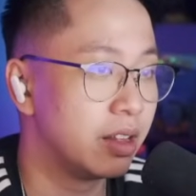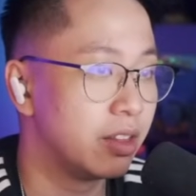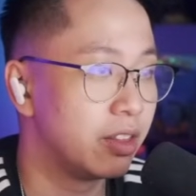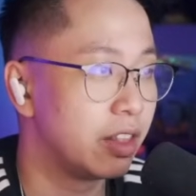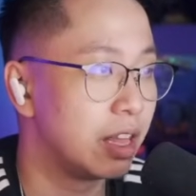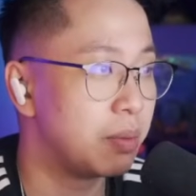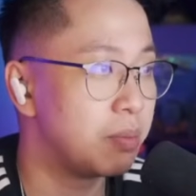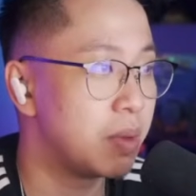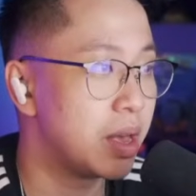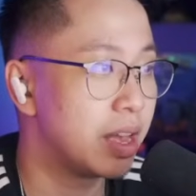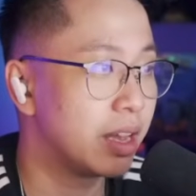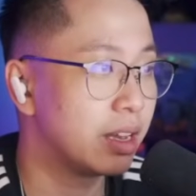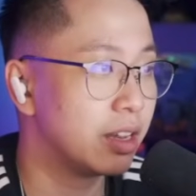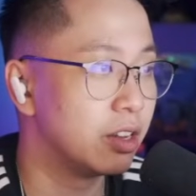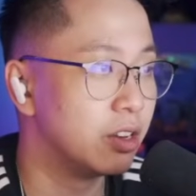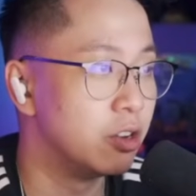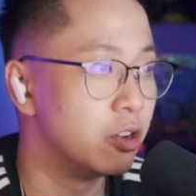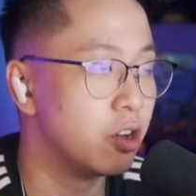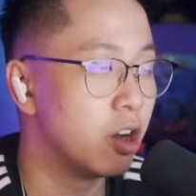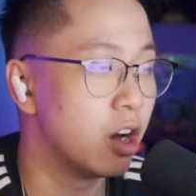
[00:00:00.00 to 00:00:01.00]
They
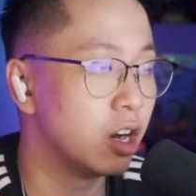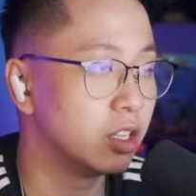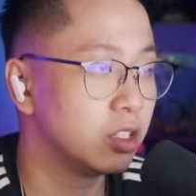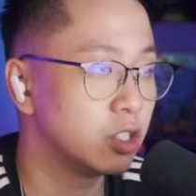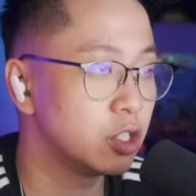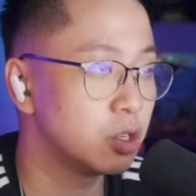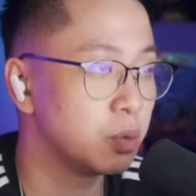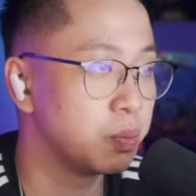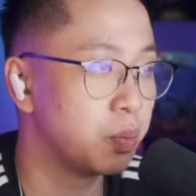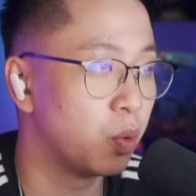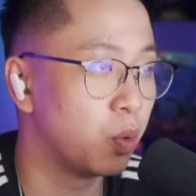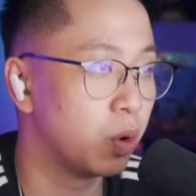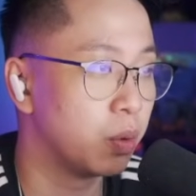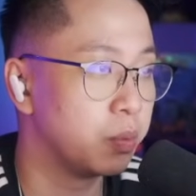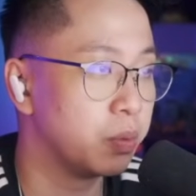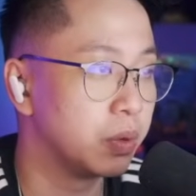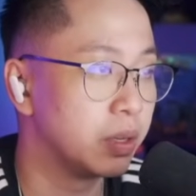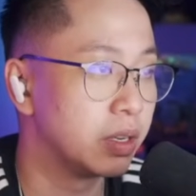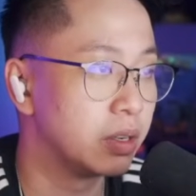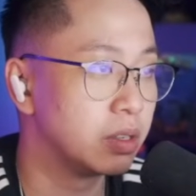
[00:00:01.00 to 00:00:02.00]
make non-support
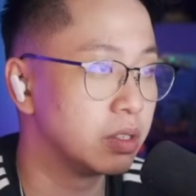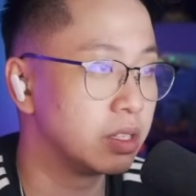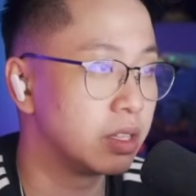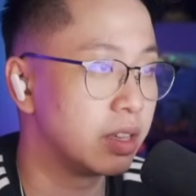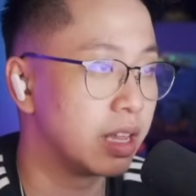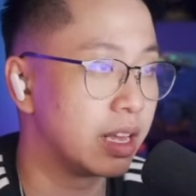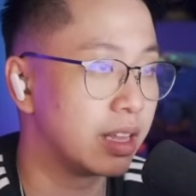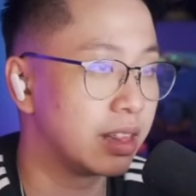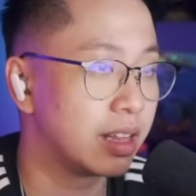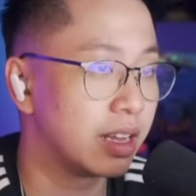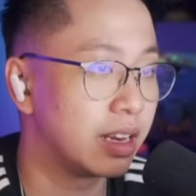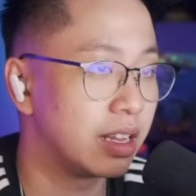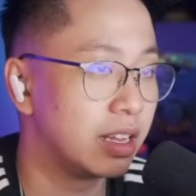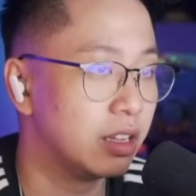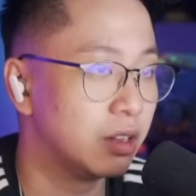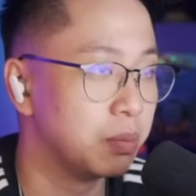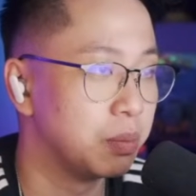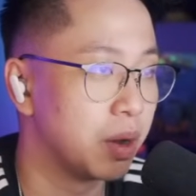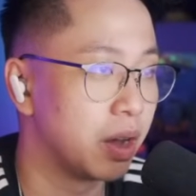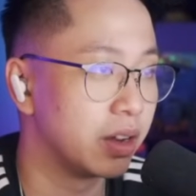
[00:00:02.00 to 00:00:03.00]
players think that
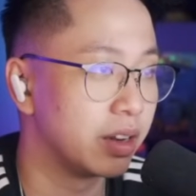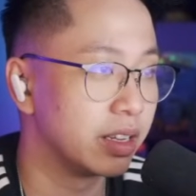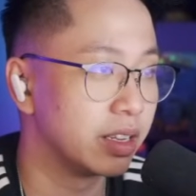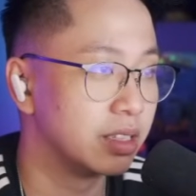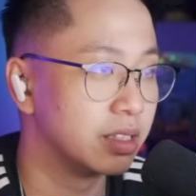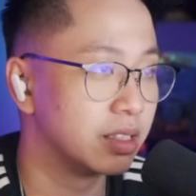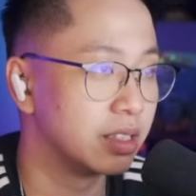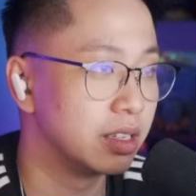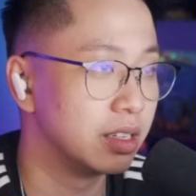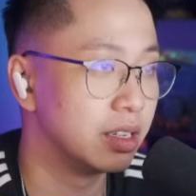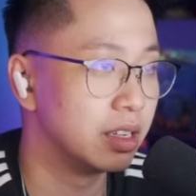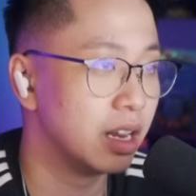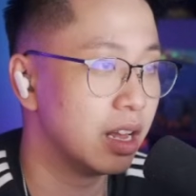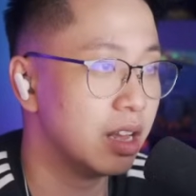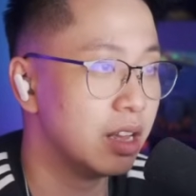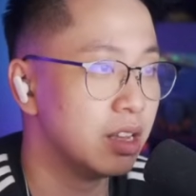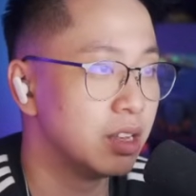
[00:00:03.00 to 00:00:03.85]
heal botting is good.